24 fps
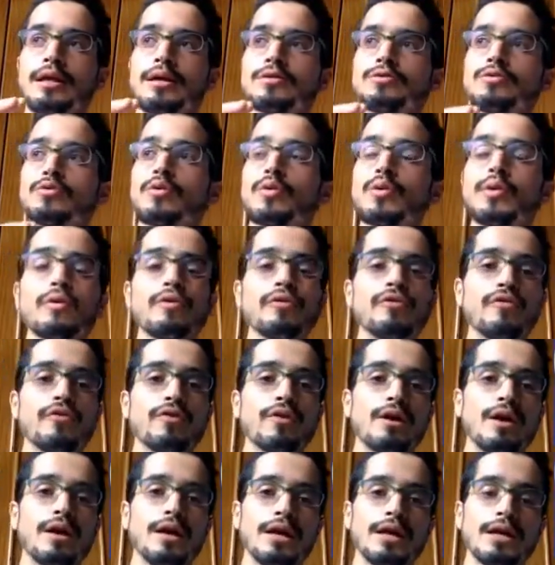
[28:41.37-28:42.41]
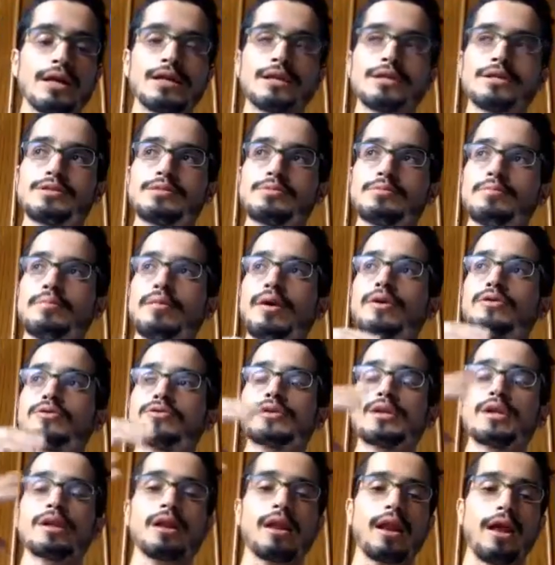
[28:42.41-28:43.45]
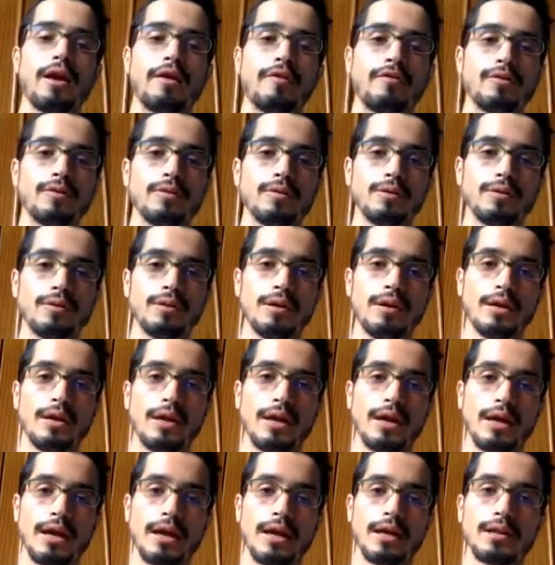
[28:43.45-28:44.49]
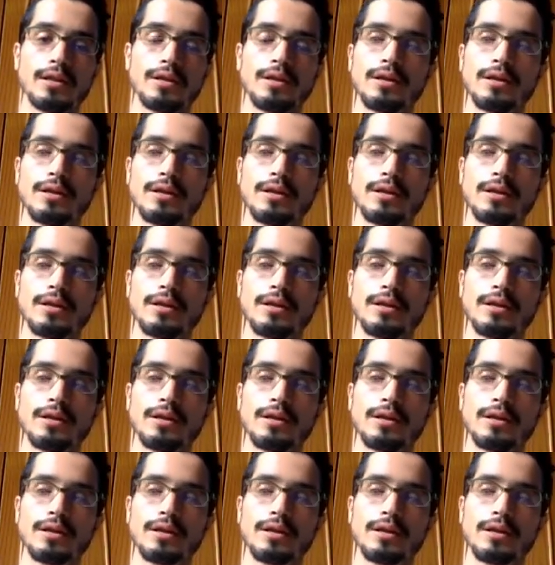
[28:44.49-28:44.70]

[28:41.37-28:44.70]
Truth is multi-level, and